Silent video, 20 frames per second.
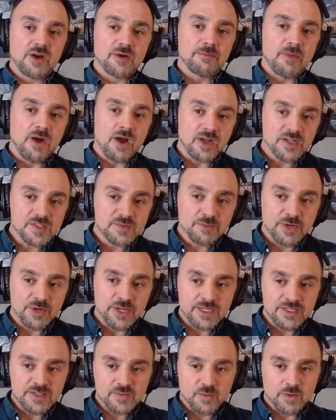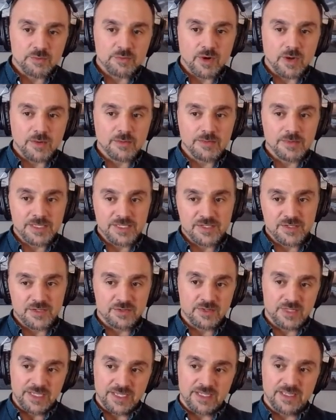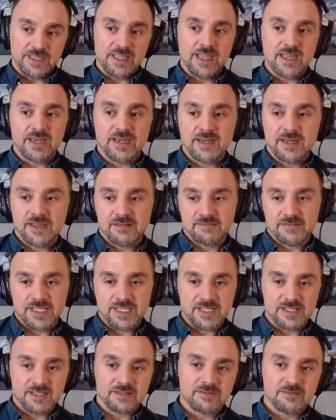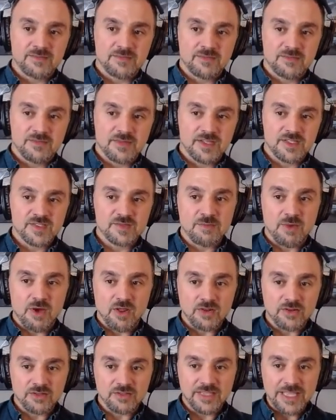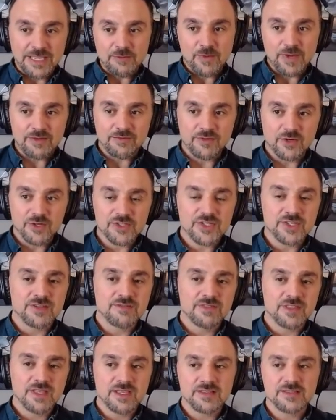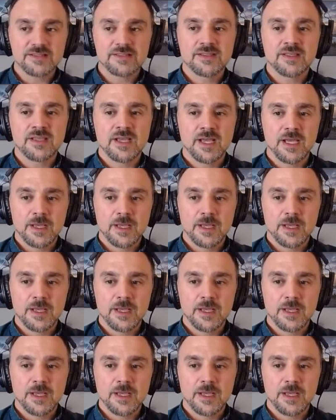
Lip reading: of our mock sprint, we'll probably do like a smaller, lightweight version of this,